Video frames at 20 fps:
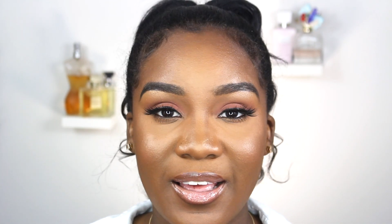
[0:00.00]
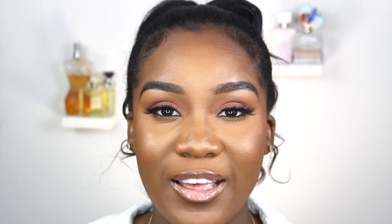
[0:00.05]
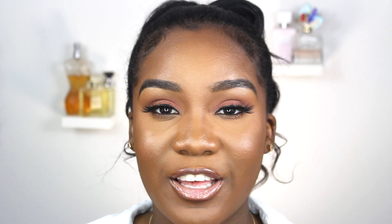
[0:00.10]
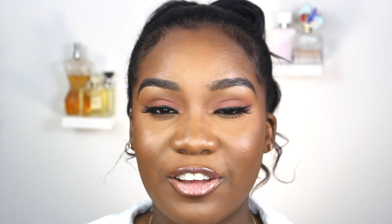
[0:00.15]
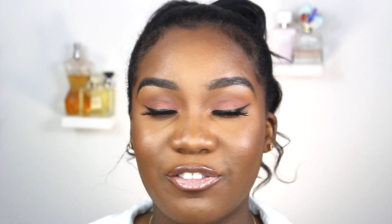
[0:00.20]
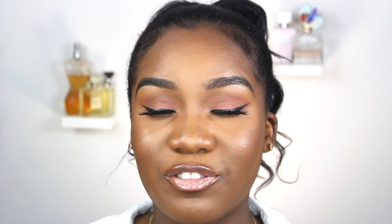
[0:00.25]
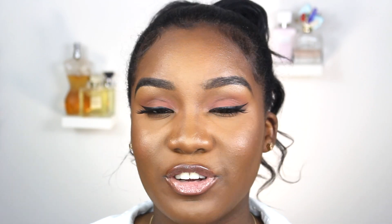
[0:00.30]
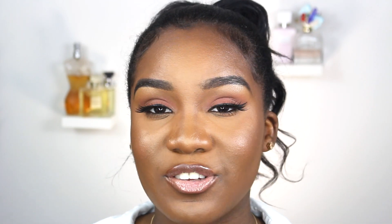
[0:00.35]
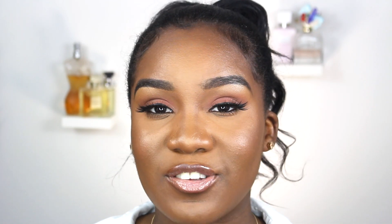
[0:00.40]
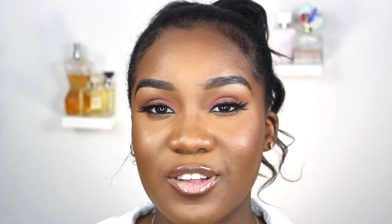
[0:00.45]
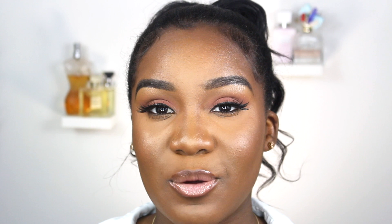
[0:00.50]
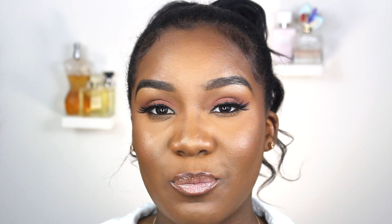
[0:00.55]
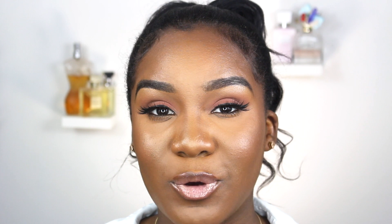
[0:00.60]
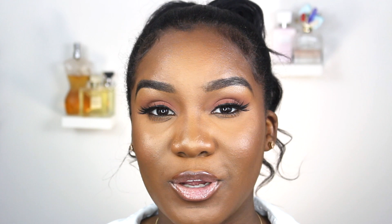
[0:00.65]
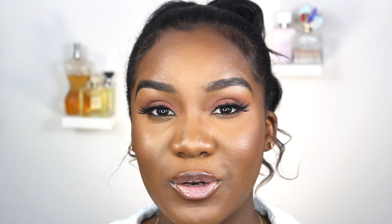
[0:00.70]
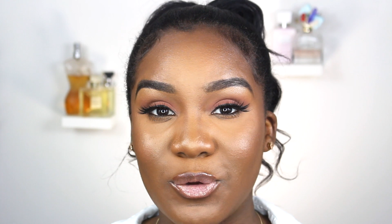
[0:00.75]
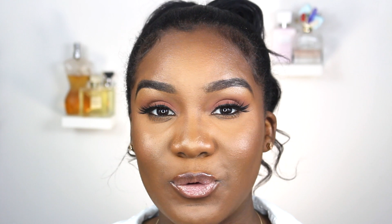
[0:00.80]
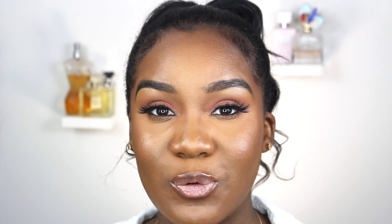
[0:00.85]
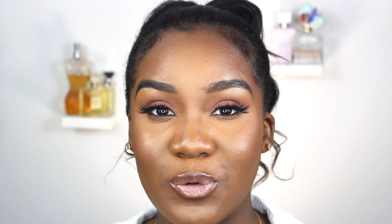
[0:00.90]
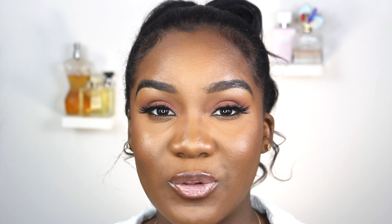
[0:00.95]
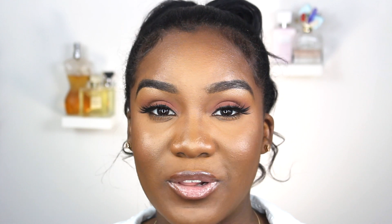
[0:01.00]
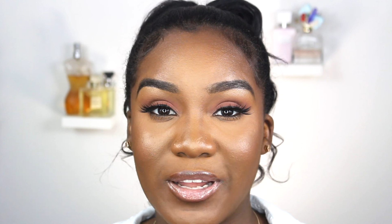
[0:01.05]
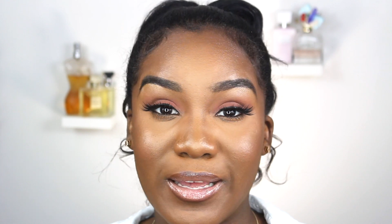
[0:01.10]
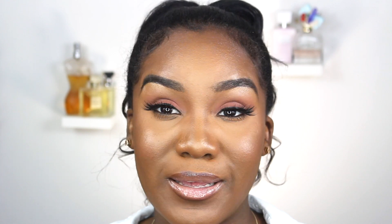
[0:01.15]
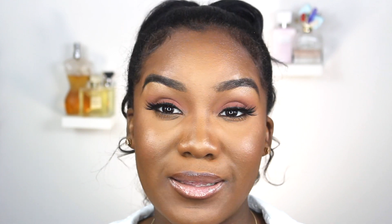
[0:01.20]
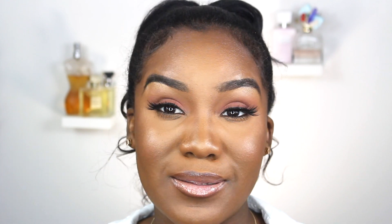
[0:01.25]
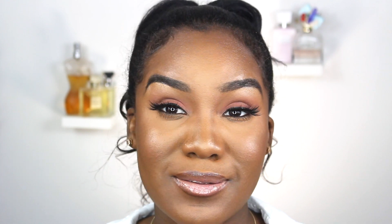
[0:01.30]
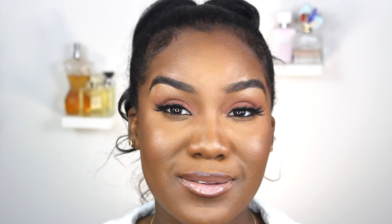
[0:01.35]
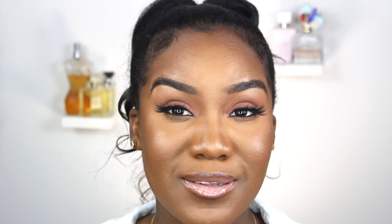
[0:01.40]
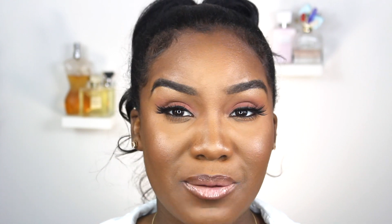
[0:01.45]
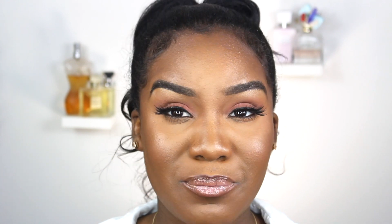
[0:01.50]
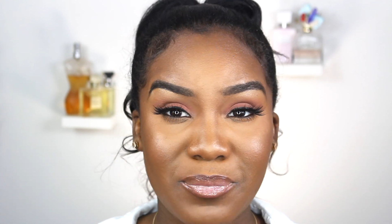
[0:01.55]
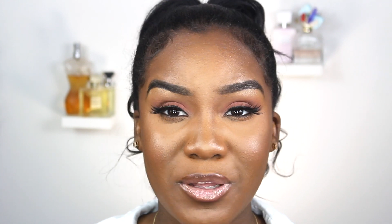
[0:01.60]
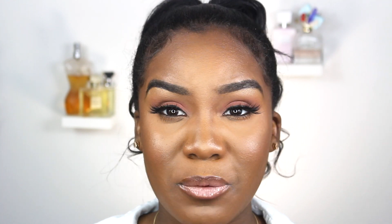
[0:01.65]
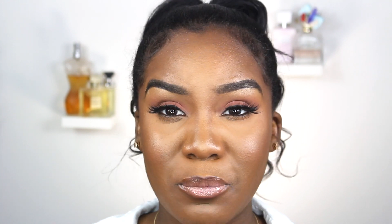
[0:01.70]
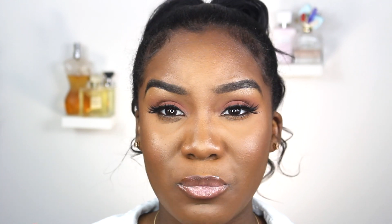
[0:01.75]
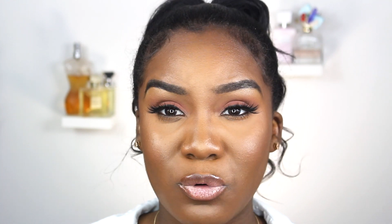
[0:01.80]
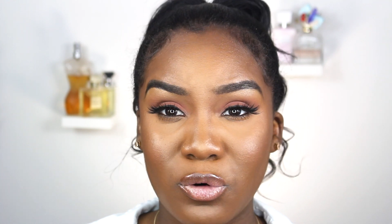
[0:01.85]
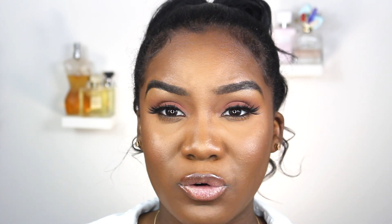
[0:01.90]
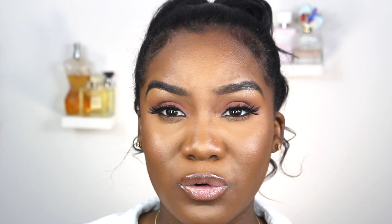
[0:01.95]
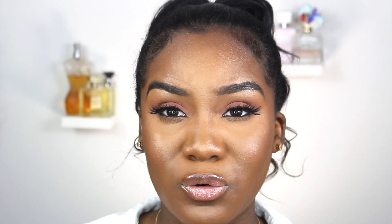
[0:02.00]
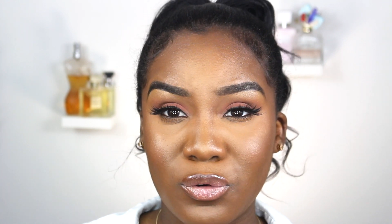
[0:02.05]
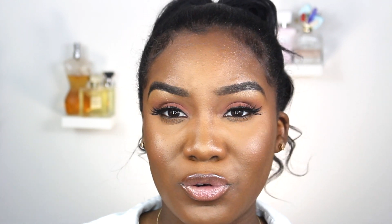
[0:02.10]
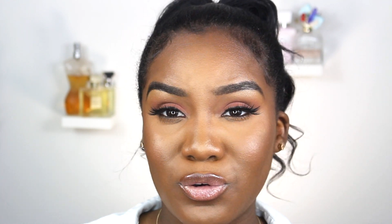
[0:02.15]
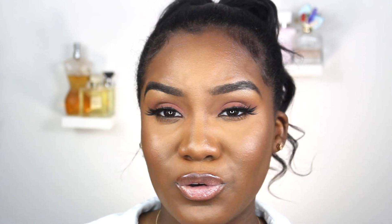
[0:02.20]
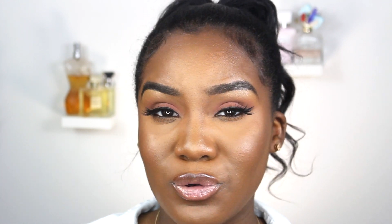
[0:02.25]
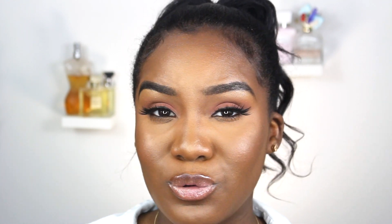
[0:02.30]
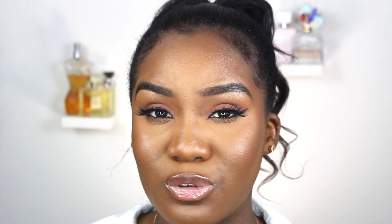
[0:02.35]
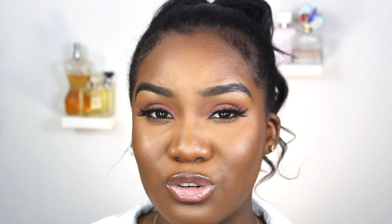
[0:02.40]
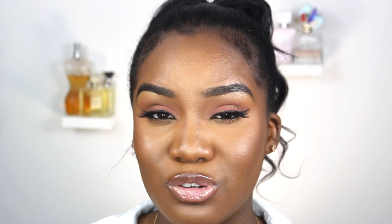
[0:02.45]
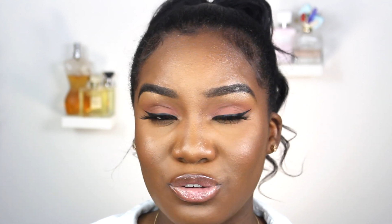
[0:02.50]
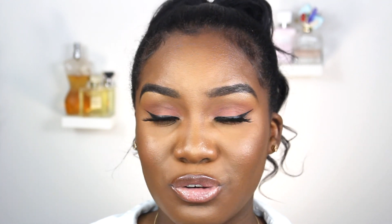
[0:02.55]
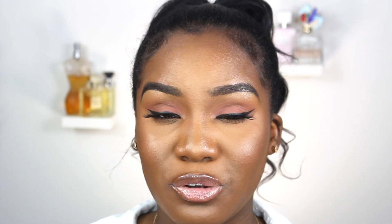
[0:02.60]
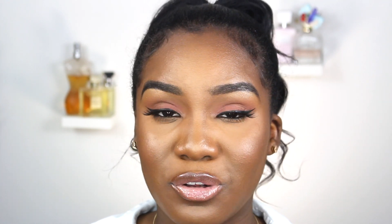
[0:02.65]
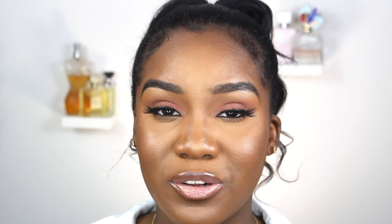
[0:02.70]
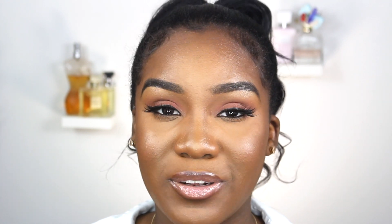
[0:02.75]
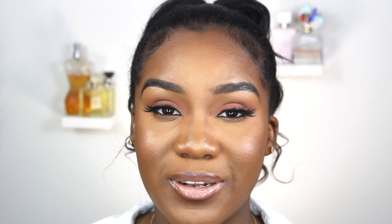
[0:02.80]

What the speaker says: If you're someone who likes something more neutral,